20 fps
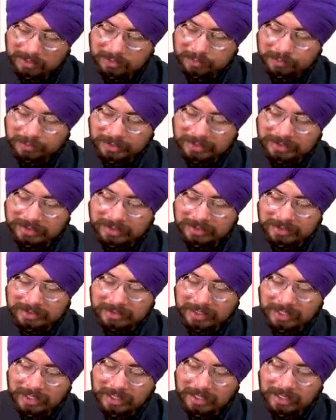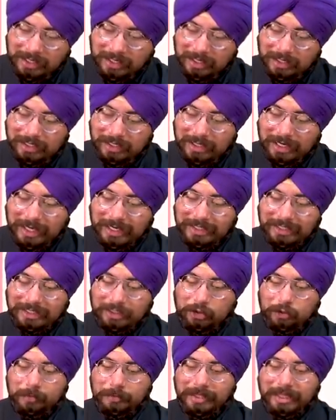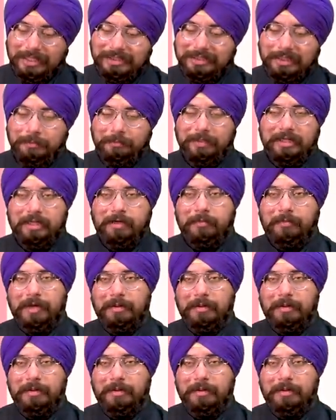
First is unlikely to be accepted